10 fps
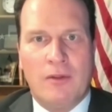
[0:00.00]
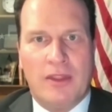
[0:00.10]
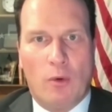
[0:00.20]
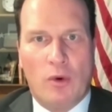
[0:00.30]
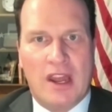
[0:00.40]

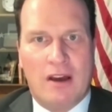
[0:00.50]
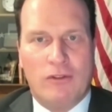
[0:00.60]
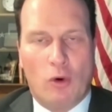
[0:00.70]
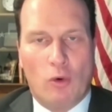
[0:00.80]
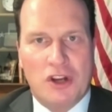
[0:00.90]
that we have
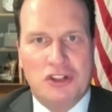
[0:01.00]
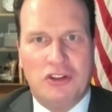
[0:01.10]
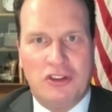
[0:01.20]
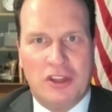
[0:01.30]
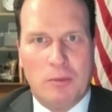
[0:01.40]
the
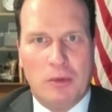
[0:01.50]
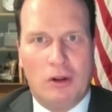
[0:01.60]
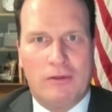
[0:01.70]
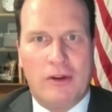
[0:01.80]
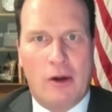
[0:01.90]
Russians in the
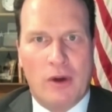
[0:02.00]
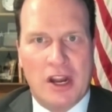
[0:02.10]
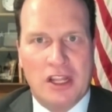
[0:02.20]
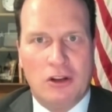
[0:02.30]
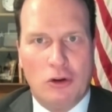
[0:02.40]
middle of an
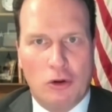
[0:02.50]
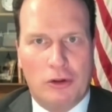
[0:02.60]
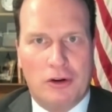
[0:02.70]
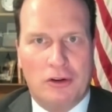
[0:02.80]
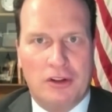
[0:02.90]
Iranian
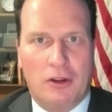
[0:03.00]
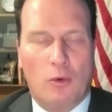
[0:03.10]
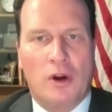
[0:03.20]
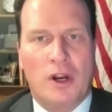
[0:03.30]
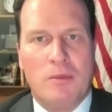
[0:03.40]
nuclear deal,
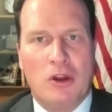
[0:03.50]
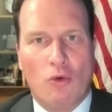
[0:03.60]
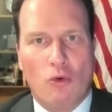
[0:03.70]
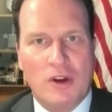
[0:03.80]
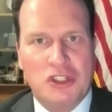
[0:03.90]
that we're going to be
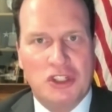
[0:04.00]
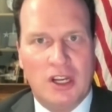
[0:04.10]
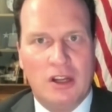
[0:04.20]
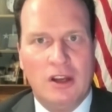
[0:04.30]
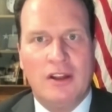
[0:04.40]

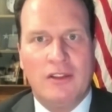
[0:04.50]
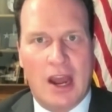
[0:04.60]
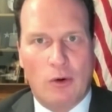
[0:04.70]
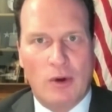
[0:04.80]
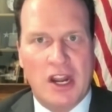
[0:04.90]
enriching the
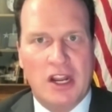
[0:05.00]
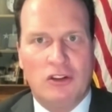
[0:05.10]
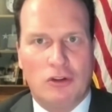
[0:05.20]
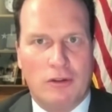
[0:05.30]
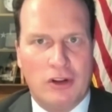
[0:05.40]

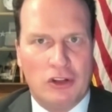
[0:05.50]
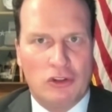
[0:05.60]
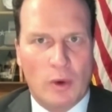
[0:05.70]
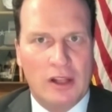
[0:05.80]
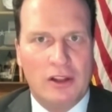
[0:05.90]
Iranians or the
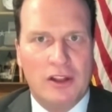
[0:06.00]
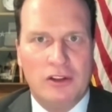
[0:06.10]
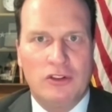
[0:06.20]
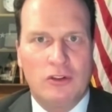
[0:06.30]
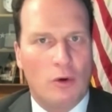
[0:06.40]

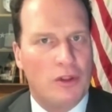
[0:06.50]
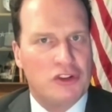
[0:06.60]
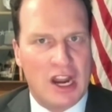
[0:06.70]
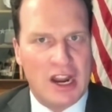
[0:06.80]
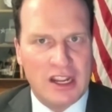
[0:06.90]
Venezuelans or the
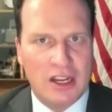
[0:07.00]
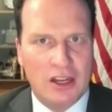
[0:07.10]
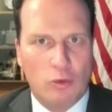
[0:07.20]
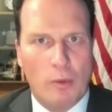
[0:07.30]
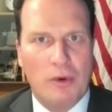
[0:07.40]

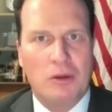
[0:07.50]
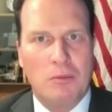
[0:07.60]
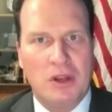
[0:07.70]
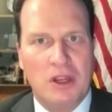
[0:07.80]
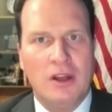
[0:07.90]
Chinese when we
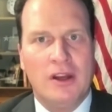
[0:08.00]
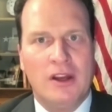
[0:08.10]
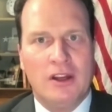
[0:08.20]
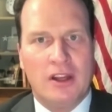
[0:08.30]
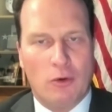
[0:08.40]
could be
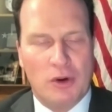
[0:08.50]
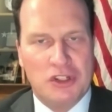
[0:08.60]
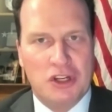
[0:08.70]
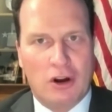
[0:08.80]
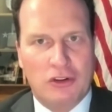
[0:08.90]

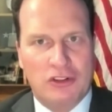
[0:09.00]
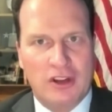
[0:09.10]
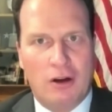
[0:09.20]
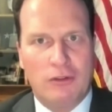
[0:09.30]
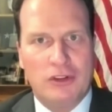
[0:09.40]
enriching
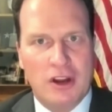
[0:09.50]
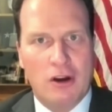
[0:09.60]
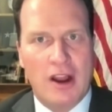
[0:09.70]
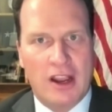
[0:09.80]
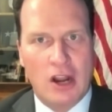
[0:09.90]
ourselves
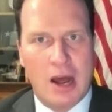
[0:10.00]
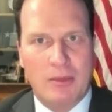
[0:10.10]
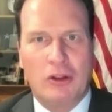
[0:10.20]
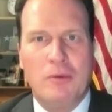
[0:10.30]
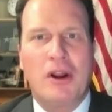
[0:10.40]
here
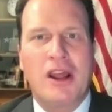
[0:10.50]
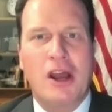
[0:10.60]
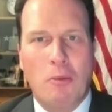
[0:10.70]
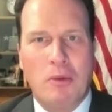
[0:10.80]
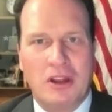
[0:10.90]
economically, but
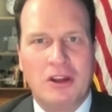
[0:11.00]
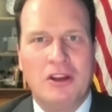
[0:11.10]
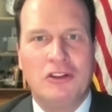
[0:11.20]
helping